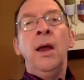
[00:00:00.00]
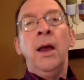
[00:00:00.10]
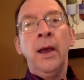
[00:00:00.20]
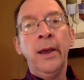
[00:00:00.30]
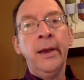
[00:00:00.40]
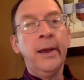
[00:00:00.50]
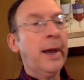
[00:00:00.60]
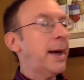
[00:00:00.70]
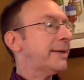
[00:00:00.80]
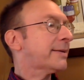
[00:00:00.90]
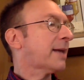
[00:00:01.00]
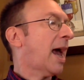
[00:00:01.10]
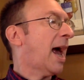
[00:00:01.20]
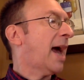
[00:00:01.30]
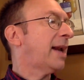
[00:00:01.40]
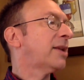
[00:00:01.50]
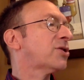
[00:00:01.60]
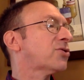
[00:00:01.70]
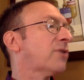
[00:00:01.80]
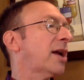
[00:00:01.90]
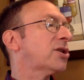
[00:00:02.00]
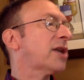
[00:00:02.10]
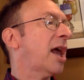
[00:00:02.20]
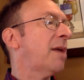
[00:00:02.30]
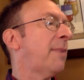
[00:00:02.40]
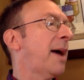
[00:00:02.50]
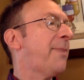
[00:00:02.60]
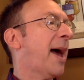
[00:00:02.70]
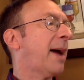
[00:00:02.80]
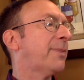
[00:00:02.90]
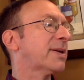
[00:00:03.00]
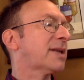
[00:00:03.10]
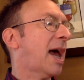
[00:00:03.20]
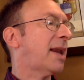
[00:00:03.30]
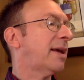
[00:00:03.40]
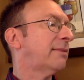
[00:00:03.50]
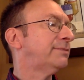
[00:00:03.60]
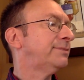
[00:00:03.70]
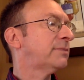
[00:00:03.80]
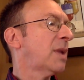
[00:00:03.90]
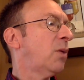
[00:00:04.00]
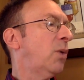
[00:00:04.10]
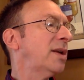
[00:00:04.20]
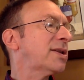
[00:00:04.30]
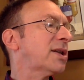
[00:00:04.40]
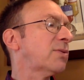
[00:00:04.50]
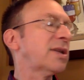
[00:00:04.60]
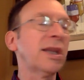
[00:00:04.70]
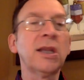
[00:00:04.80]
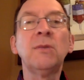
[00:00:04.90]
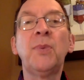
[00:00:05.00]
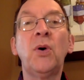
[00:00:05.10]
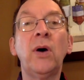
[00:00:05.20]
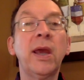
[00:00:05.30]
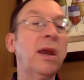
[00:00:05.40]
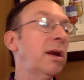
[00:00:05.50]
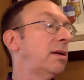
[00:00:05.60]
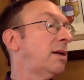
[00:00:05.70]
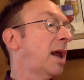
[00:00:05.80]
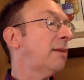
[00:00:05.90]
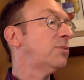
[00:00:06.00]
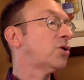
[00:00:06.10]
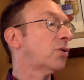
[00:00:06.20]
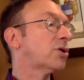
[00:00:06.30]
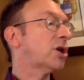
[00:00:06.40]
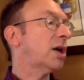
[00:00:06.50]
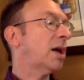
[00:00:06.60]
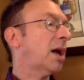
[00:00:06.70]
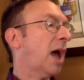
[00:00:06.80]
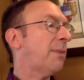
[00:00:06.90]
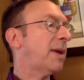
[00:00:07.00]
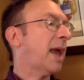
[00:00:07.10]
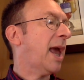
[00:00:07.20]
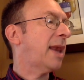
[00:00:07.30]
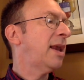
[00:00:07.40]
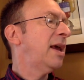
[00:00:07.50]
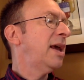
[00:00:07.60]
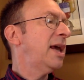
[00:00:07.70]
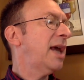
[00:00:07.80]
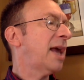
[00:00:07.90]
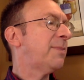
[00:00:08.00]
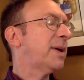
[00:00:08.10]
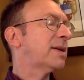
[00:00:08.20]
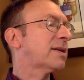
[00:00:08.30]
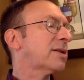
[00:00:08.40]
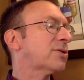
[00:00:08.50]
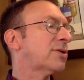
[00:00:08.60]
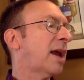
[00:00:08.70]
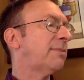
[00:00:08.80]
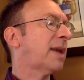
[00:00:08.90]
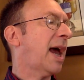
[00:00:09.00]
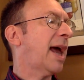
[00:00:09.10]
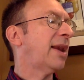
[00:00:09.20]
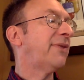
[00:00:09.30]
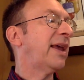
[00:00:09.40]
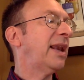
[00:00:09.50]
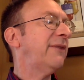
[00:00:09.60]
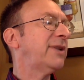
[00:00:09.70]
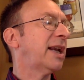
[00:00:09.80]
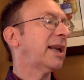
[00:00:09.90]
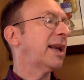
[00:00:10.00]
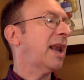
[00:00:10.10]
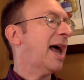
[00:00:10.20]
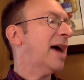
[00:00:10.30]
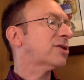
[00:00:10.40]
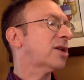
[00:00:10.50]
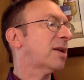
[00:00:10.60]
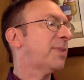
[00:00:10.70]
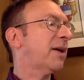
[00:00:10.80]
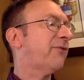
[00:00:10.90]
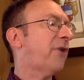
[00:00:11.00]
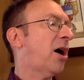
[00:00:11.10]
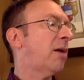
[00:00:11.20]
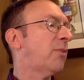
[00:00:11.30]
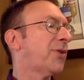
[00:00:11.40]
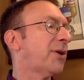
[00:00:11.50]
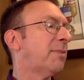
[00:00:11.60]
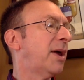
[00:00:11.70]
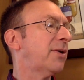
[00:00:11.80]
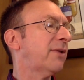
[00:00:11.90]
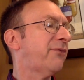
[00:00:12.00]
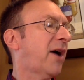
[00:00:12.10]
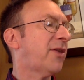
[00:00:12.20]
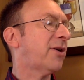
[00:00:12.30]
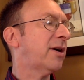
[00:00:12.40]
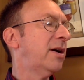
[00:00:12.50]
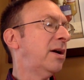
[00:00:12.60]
I sighed and stretched out on my back beside him. Once there was a little boy named Georgie, I began. He had a big sister named Diana. They lived in a little house on a big farm with their mother and father.